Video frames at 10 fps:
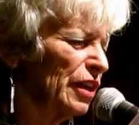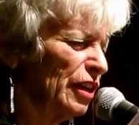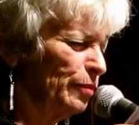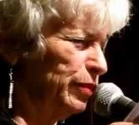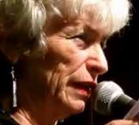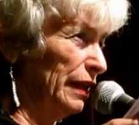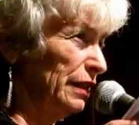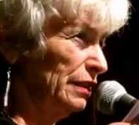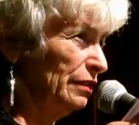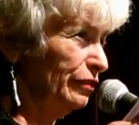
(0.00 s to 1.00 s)
A
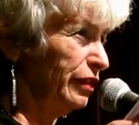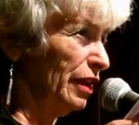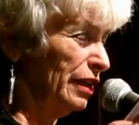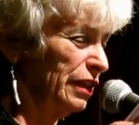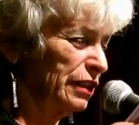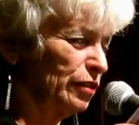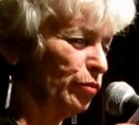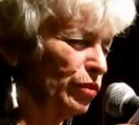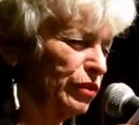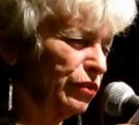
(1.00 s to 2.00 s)
plane flying in the
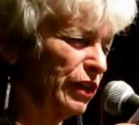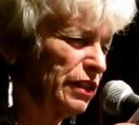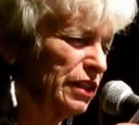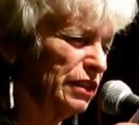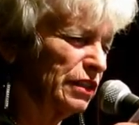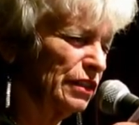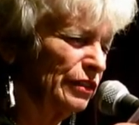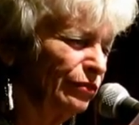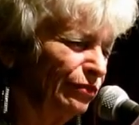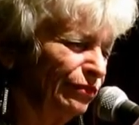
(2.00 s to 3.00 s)
World Trade Center?
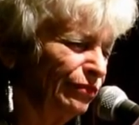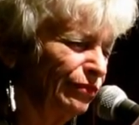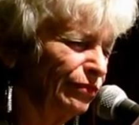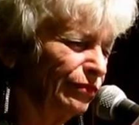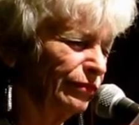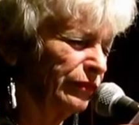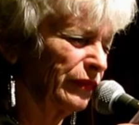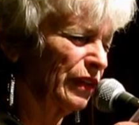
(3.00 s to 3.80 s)
Hmm.